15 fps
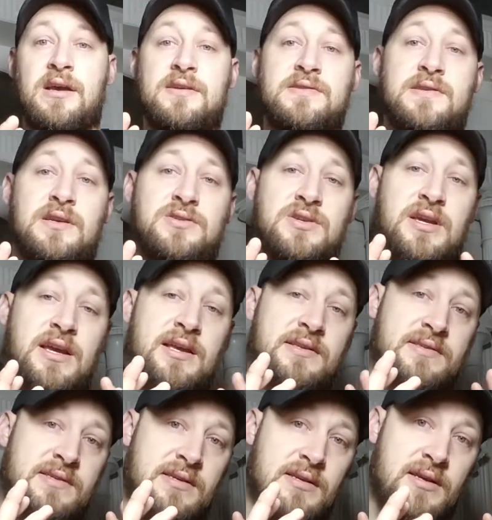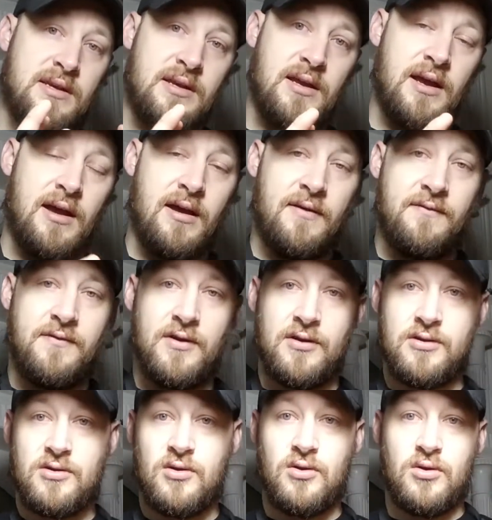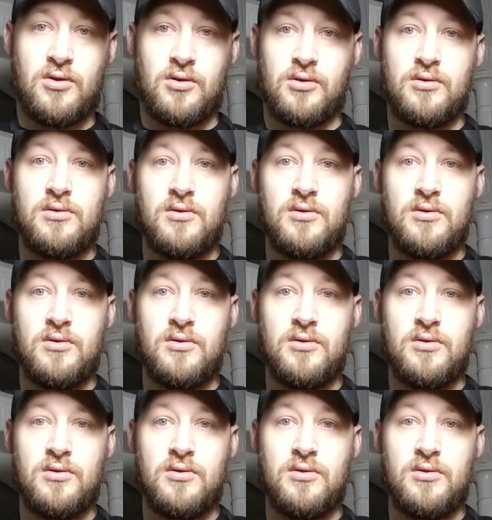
such as vertical,